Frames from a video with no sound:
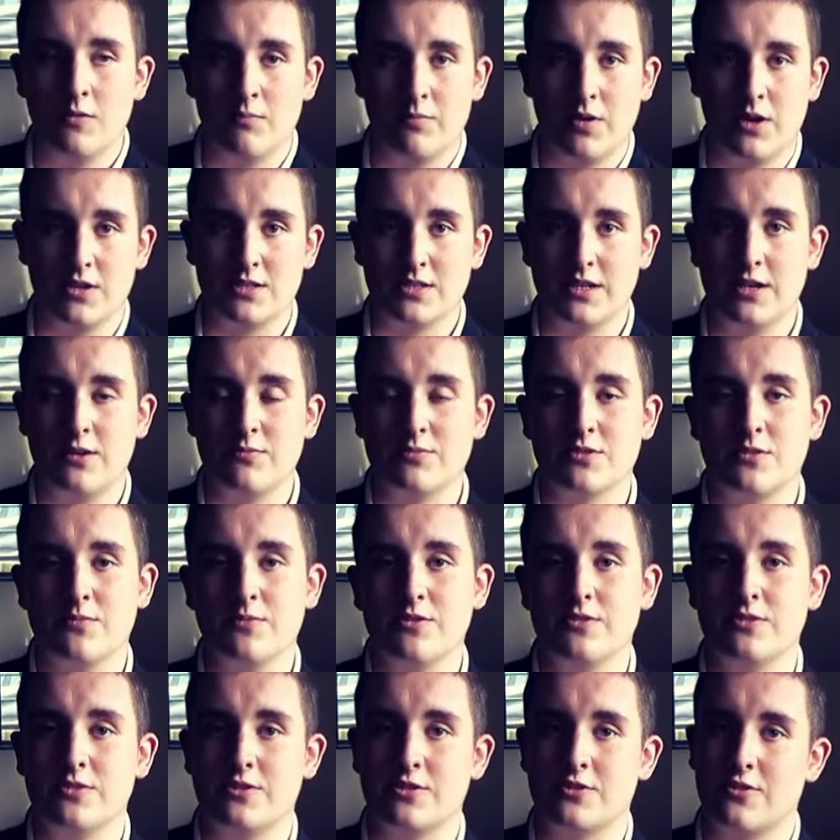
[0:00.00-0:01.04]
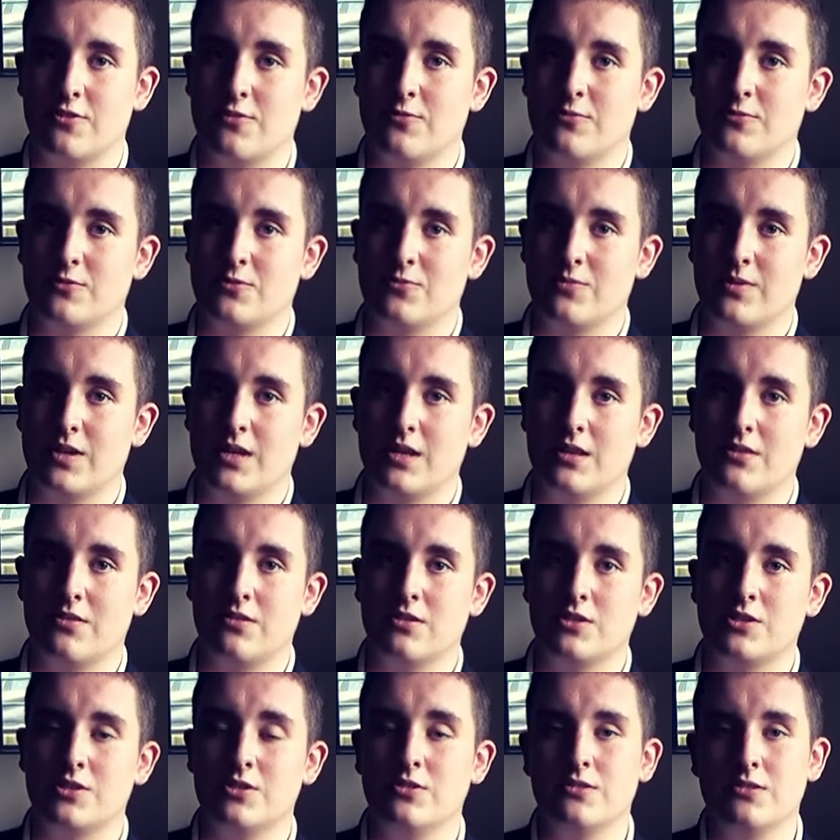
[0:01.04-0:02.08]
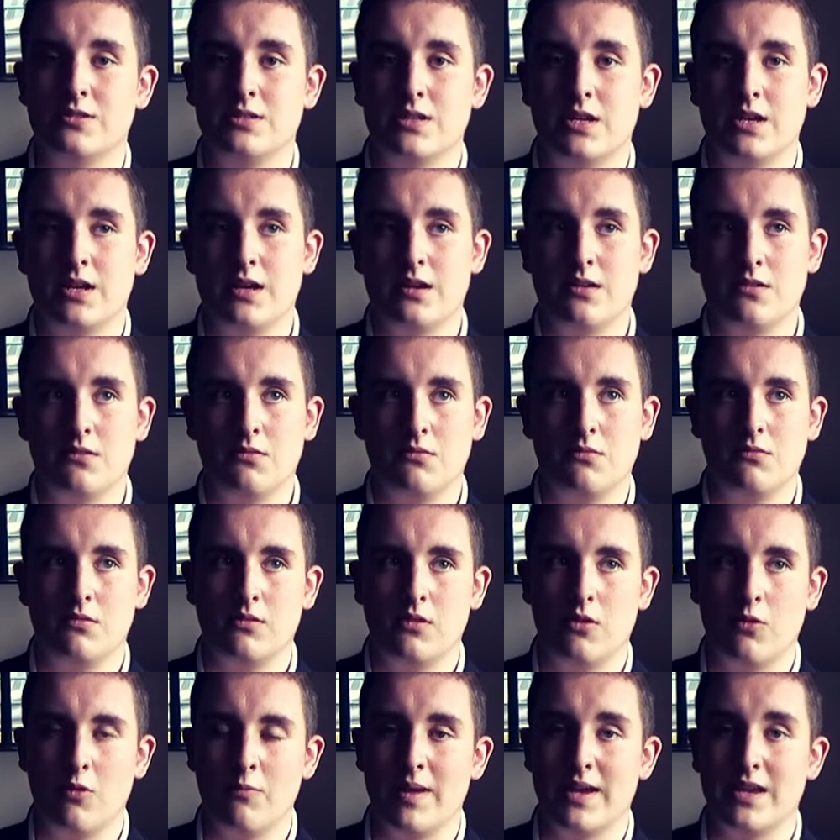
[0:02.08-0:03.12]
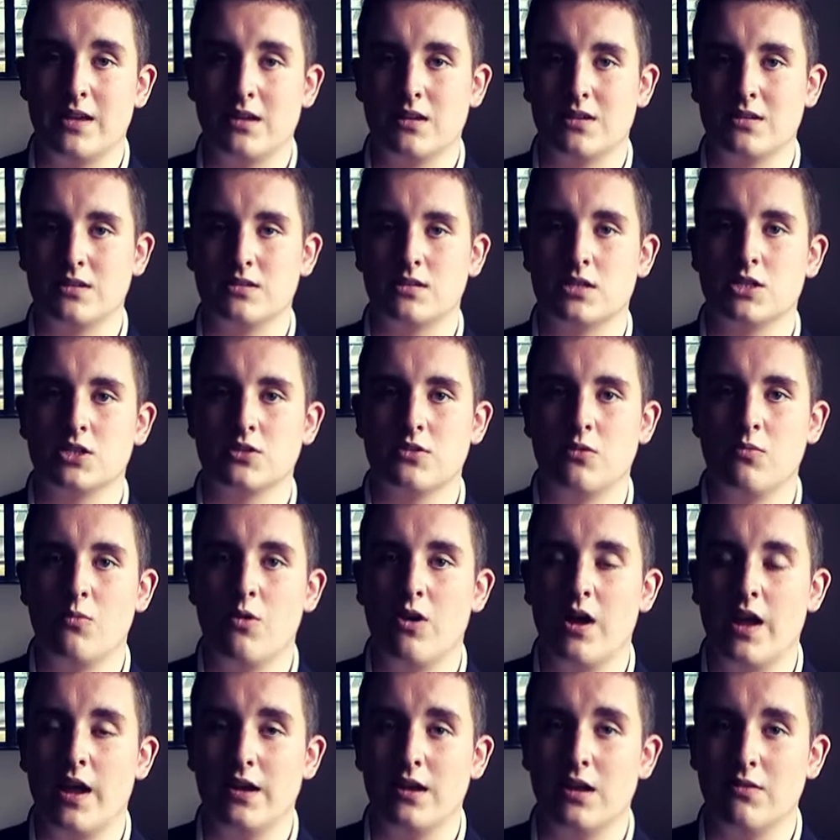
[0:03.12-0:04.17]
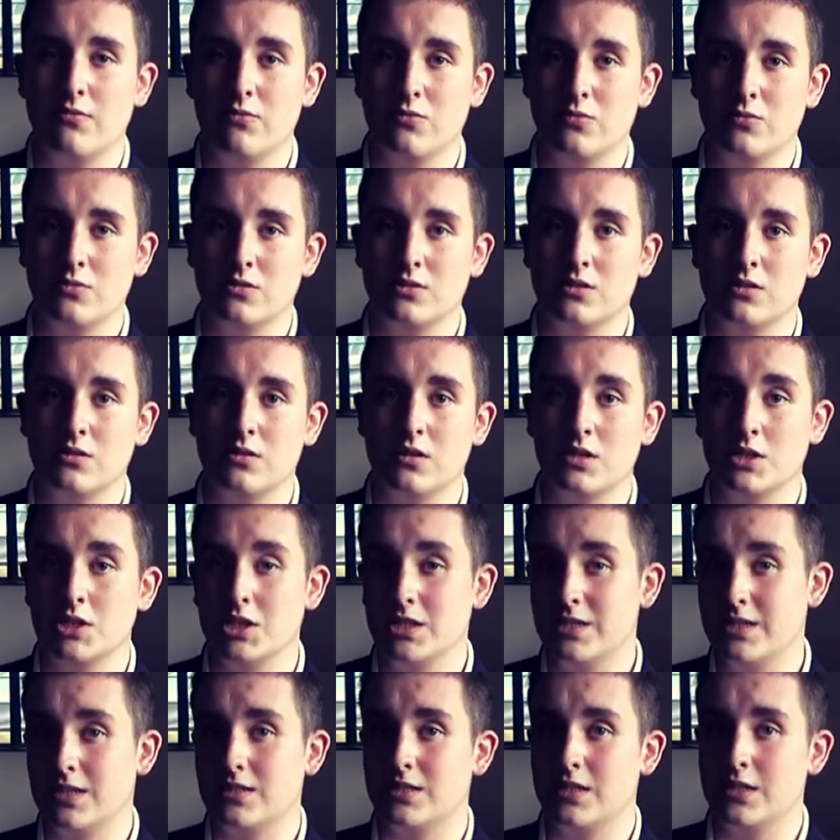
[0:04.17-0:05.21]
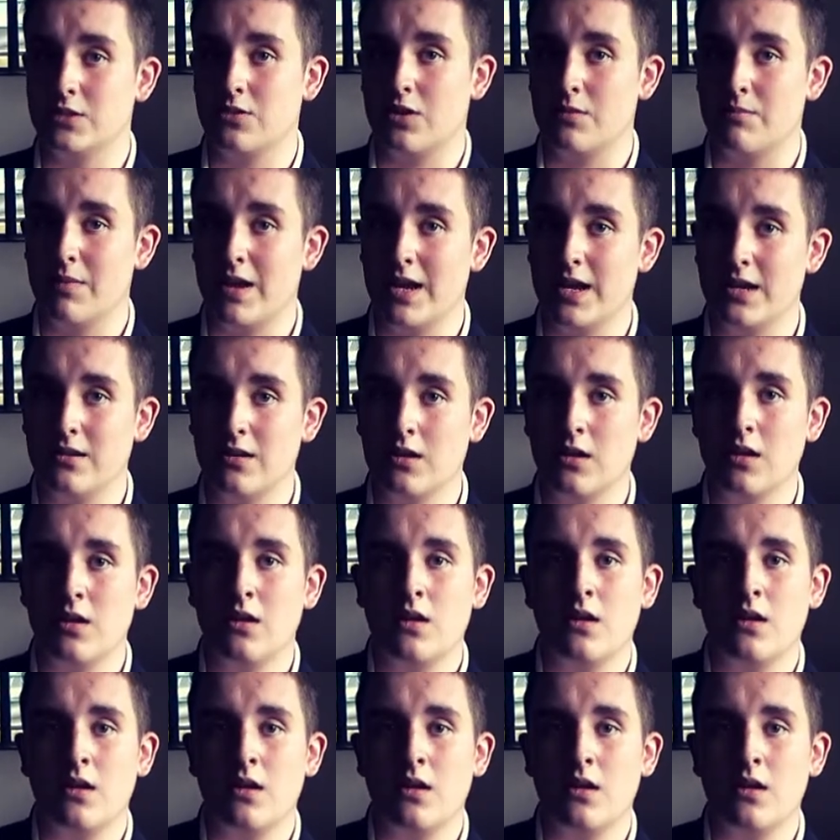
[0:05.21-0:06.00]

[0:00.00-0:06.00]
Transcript: Personally, I'm someone who struggles with choosing or making a decision on what A-levels and GCSEs I made.